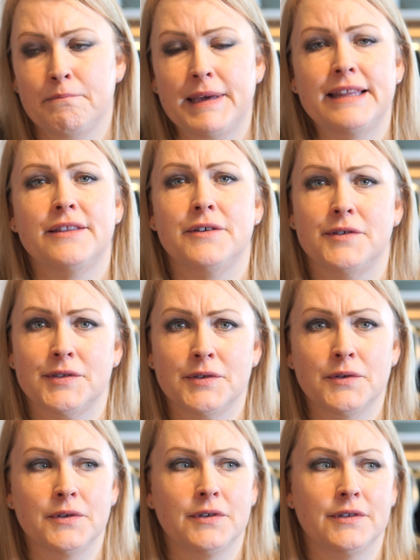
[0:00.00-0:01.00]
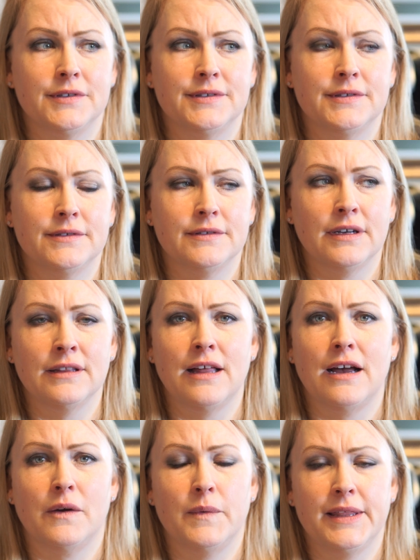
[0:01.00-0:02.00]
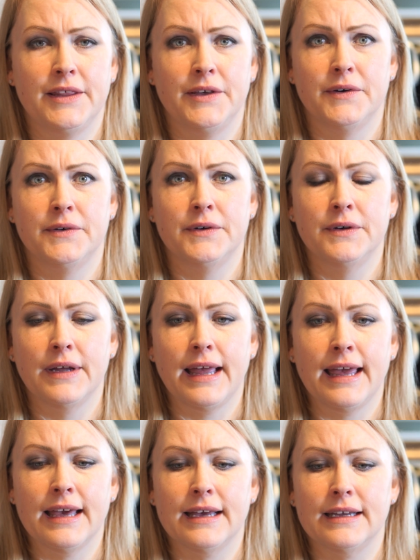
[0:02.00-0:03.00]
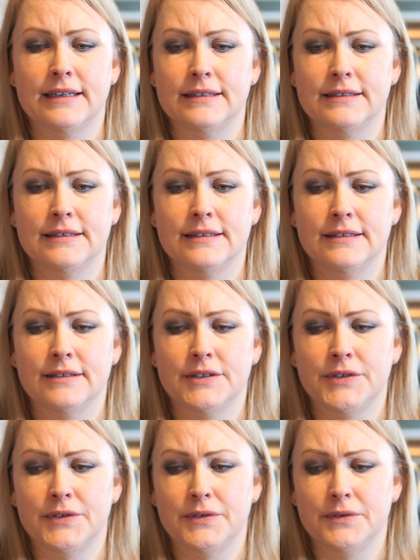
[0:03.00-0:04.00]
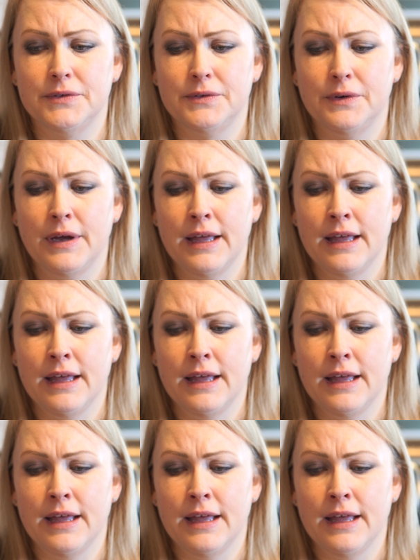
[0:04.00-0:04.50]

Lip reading: meet those goals along with you, and to